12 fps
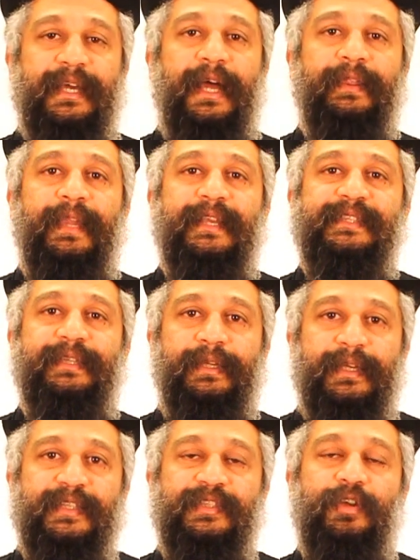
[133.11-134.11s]
and that's the
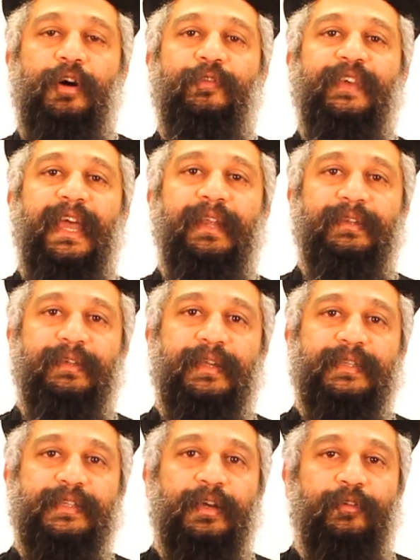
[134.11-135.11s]
list of
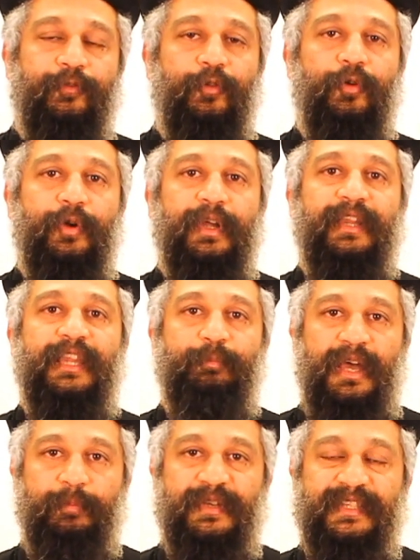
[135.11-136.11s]
candidates for the
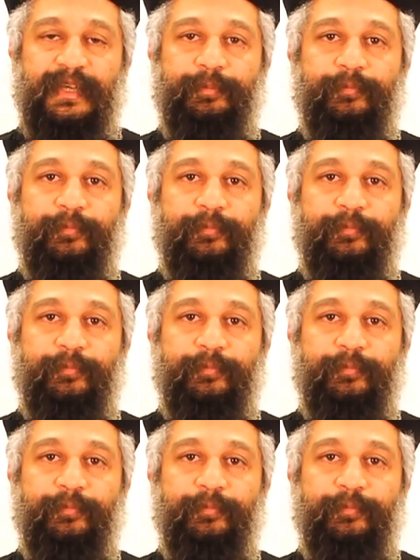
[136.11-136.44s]
papacy.